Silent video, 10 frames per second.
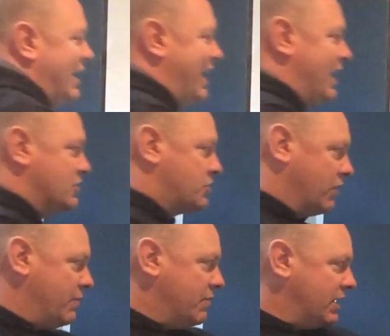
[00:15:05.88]
And it's
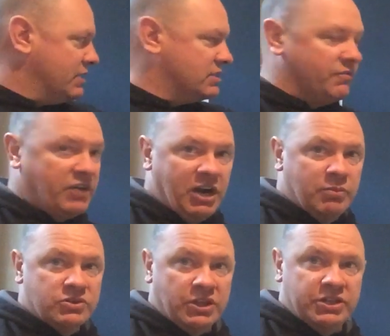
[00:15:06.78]
great because the
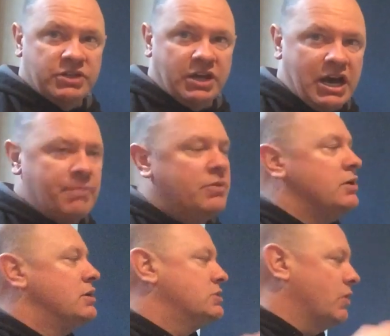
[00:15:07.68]
variable's on the top.
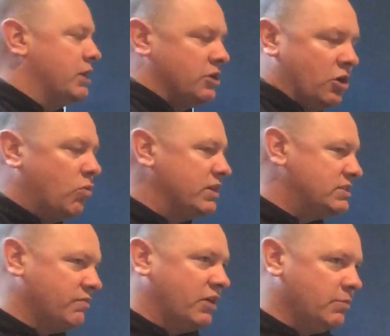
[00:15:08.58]
So I know once
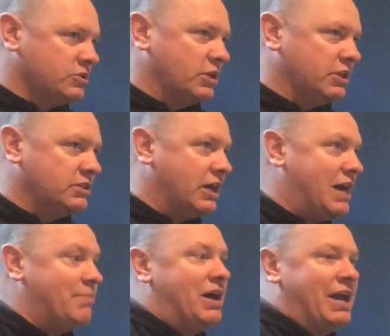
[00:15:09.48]
the variable's on the
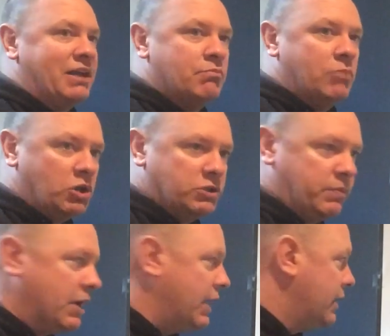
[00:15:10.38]
top, I can
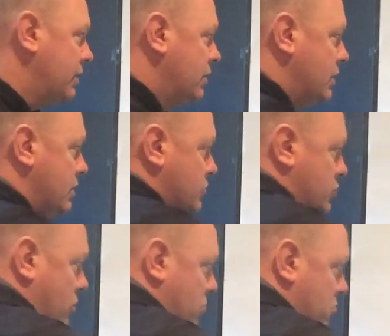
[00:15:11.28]
multiply.
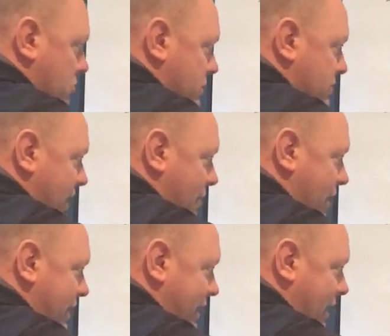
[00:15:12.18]
So same
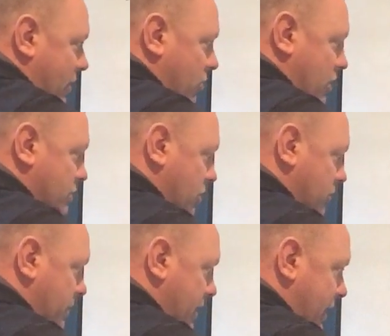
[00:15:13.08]
idea, cross
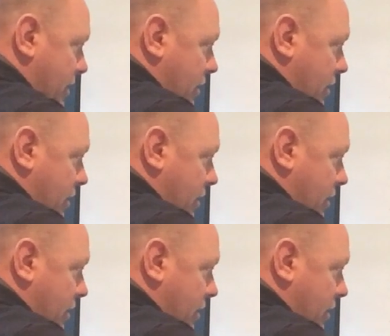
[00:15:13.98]
multiply.